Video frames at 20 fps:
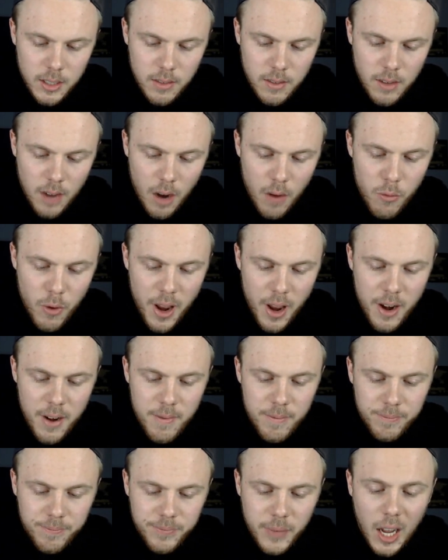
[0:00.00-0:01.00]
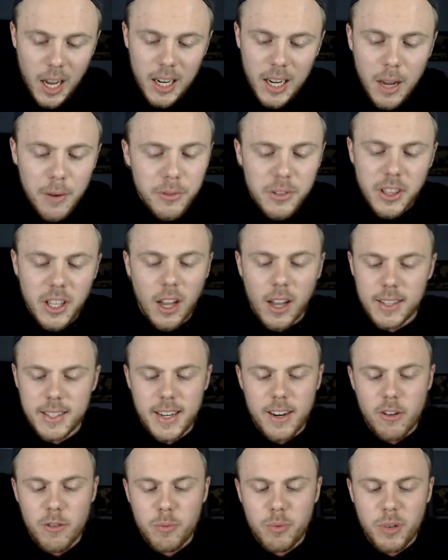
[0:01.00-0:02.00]
I've written, I loved the
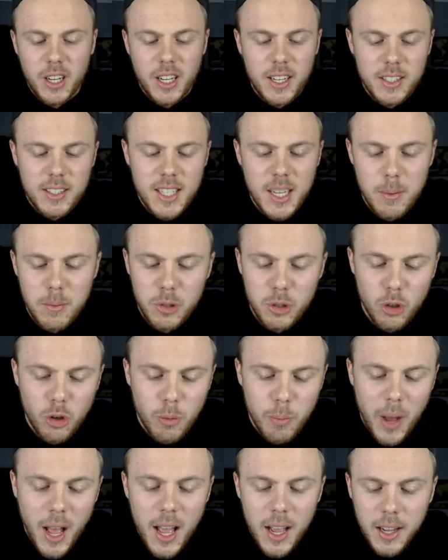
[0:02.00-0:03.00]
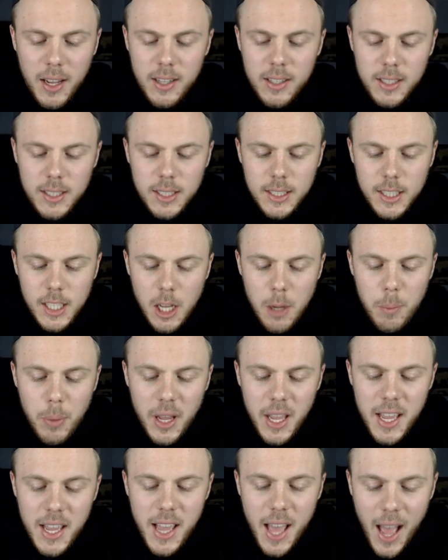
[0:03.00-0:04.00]
idea of bringing Tim Shaw back,
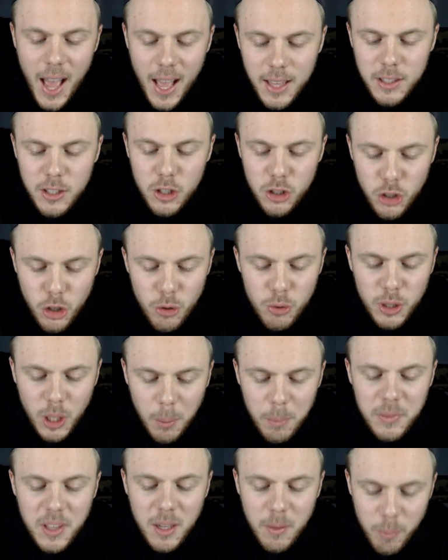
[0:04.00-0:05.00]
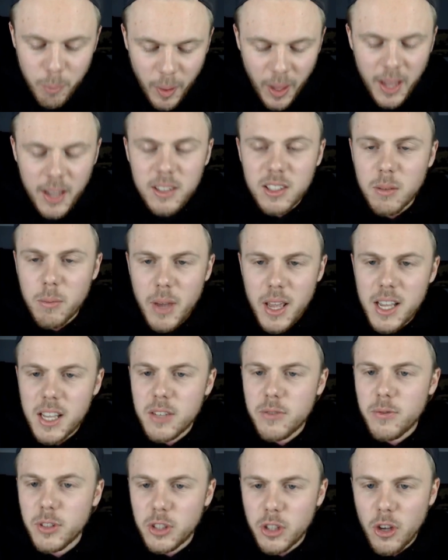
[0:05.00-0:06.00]
but he had to do something big to make
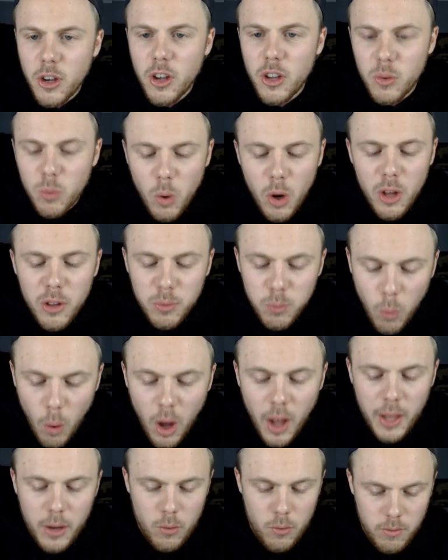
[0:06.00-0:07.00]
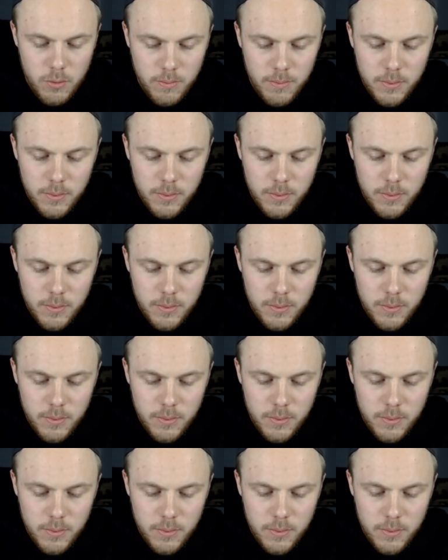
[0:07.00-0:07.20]
his return worthwhile.